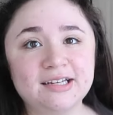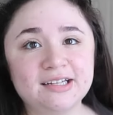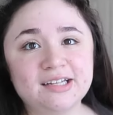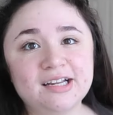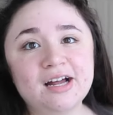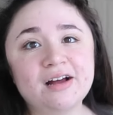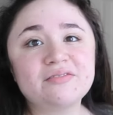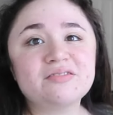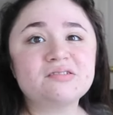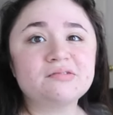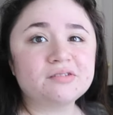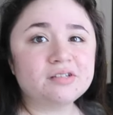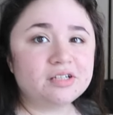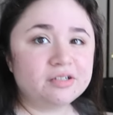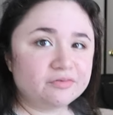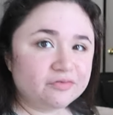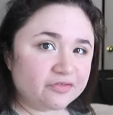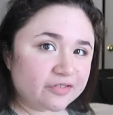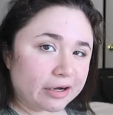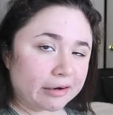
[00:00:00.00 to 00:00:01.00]
I did have
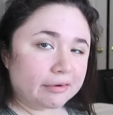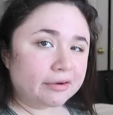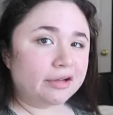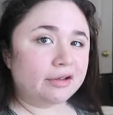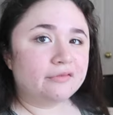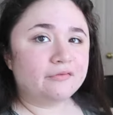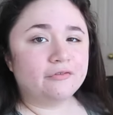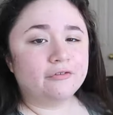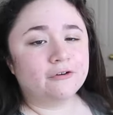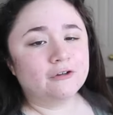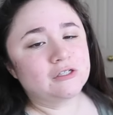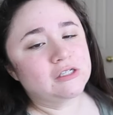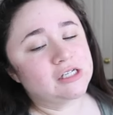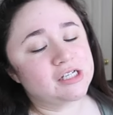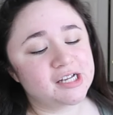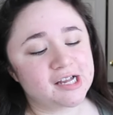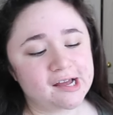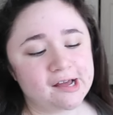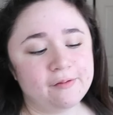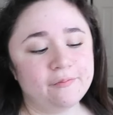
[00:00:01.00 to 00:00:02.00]
something very
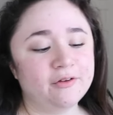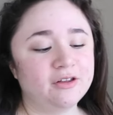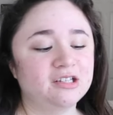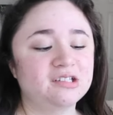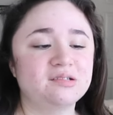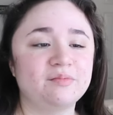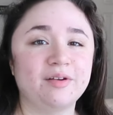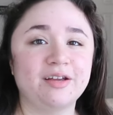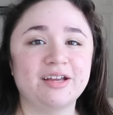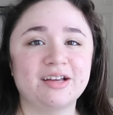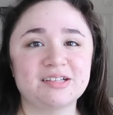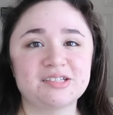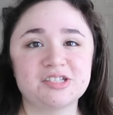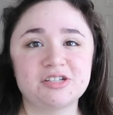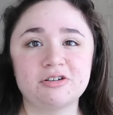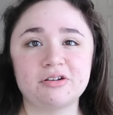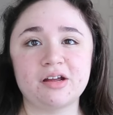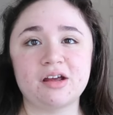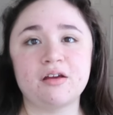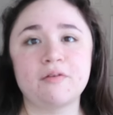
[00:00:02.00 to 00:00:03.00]
unfortunate happen to me
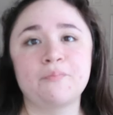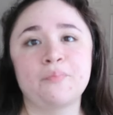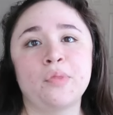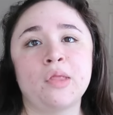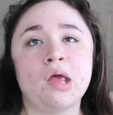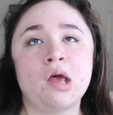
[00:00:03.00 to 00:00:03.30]
yesterday.